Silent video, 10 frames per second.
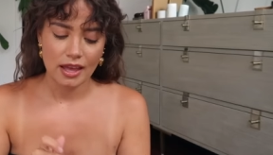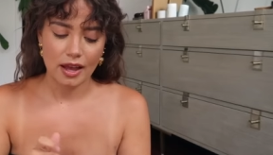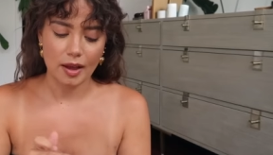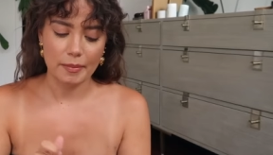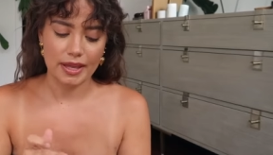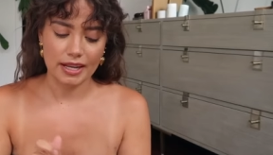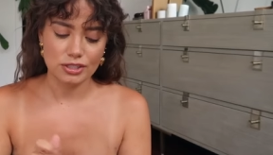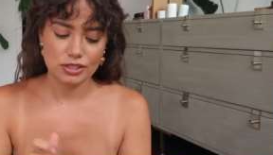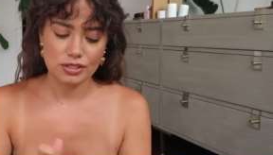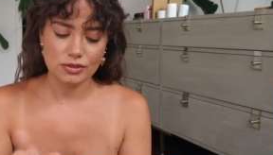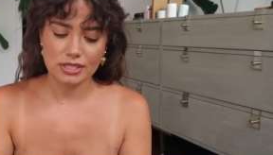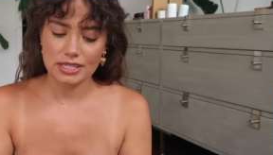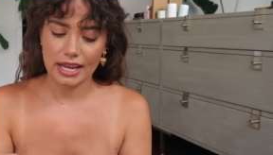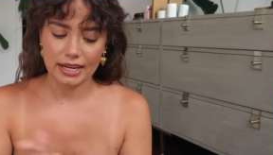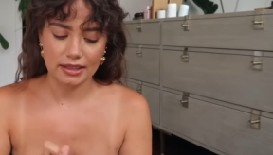Um, and I just use a
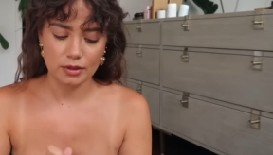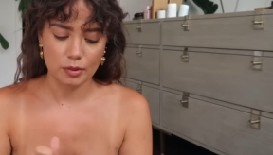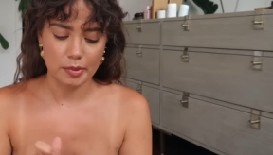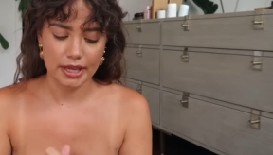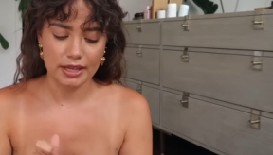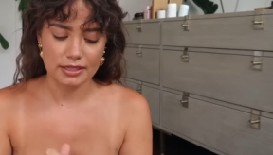tiny little bit.